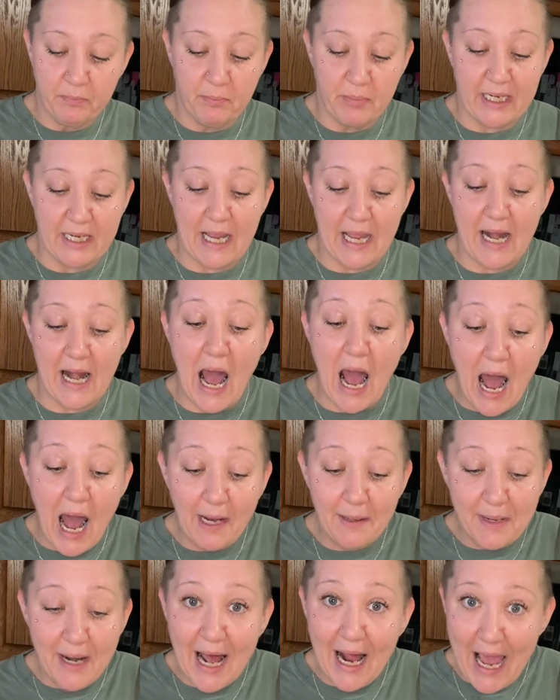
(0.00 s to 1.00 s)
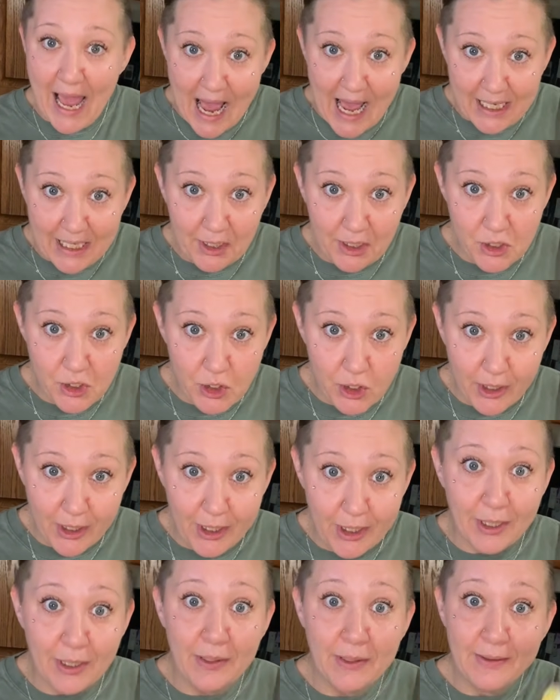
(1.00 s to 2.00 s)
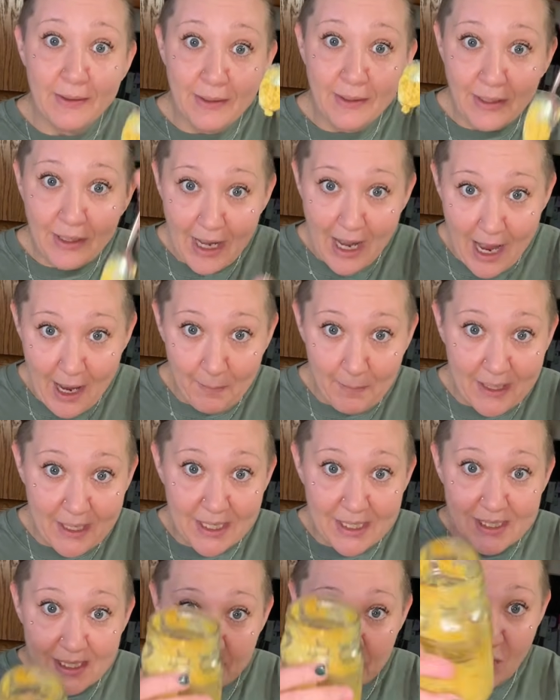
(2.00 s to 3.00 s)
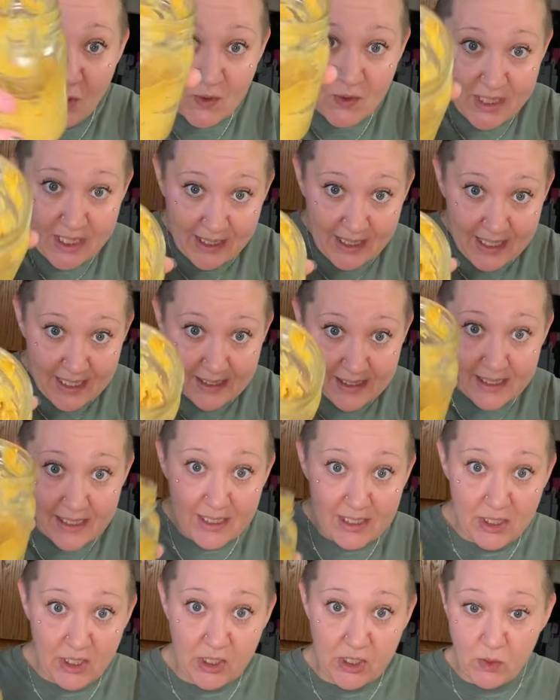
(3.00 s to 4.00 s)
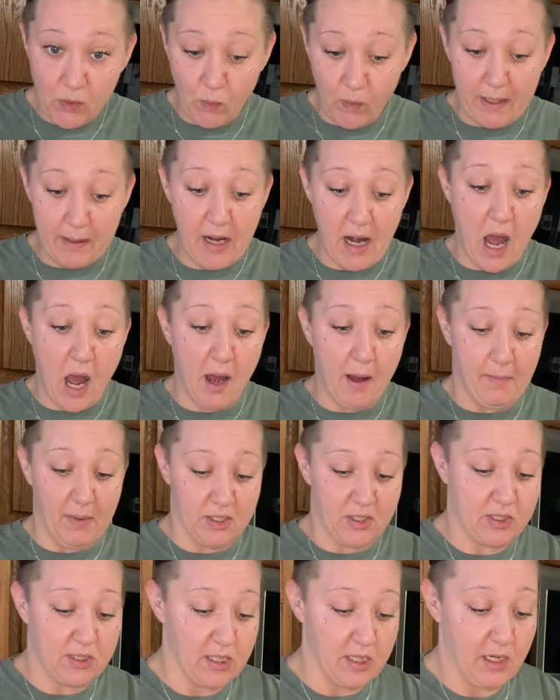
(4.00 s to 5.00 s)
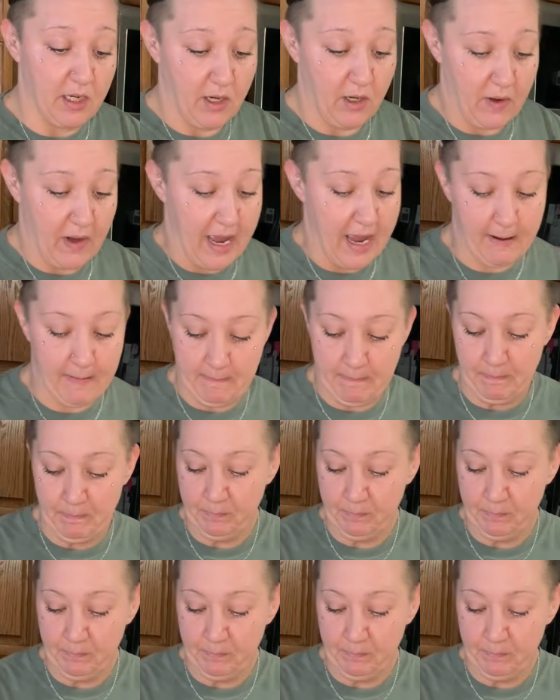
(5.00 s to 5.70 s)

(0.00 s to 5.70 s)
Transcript: But again, I'm not adding the sugar because I'm using this. It's a sweet hot mustard, okay?